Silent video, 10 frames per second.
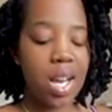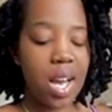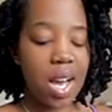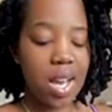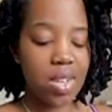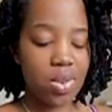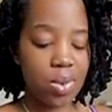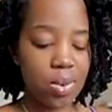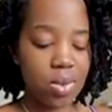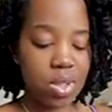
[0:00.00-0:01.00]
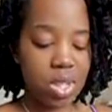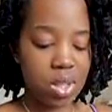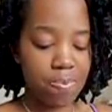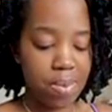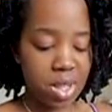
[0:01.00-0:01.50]
I used
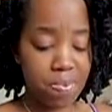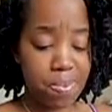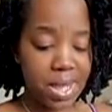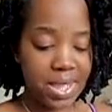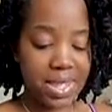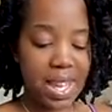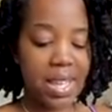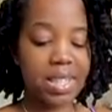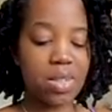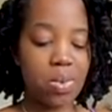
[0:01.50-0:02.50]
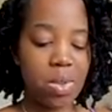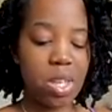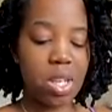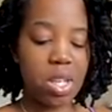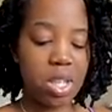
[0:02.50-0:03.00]
Blush Blistex
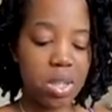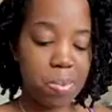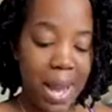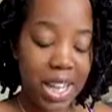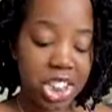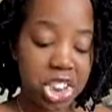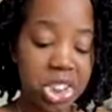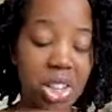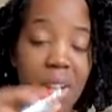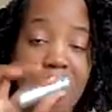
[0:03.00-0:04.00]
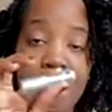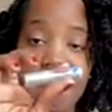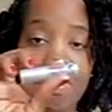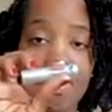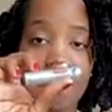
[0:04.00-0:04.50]
Soothing Splash.
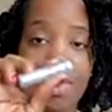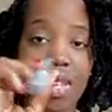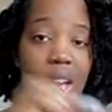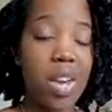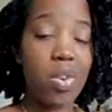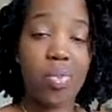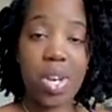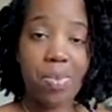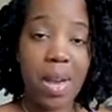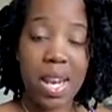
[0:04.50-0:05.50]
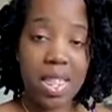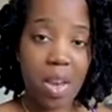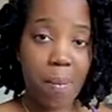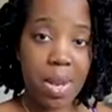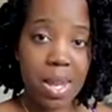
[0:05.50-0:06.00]
I don't really put anything
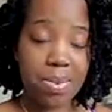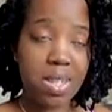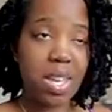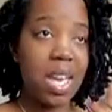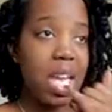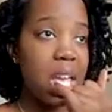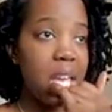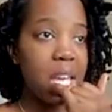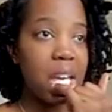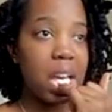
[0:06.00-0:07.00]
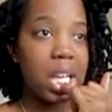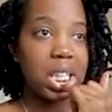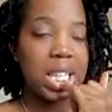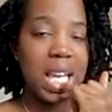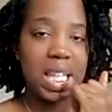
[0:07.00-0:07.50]
on my lips because I
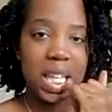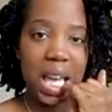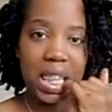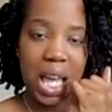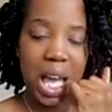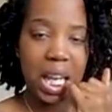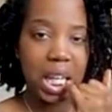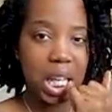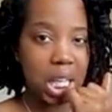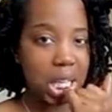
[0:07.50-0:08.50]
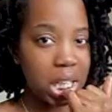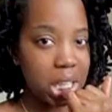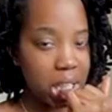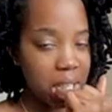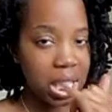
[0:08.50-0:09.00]
tend to get that line
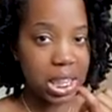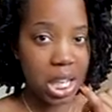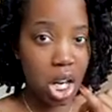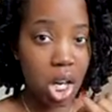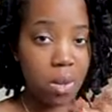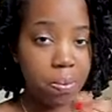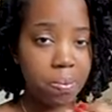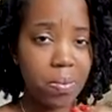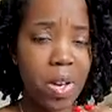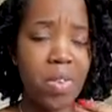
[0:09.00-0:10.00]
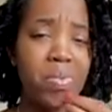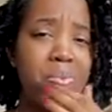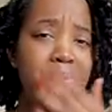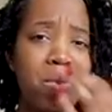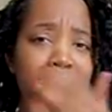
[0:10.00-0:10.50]
in there of,
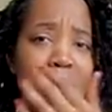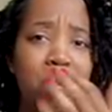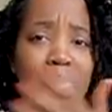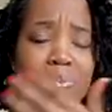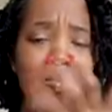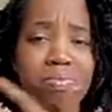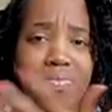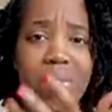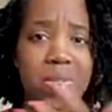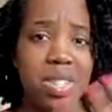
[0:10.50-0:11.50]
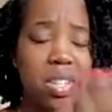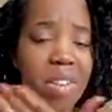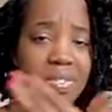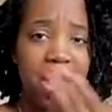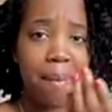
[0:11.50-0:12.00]
you know, the
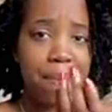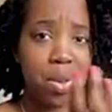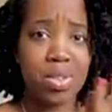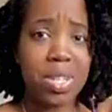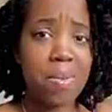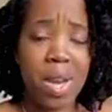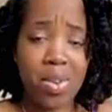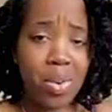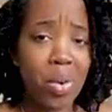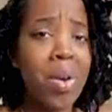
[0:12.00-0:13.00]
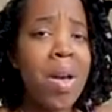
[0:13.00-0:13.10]
stuff that builds up. I don't know.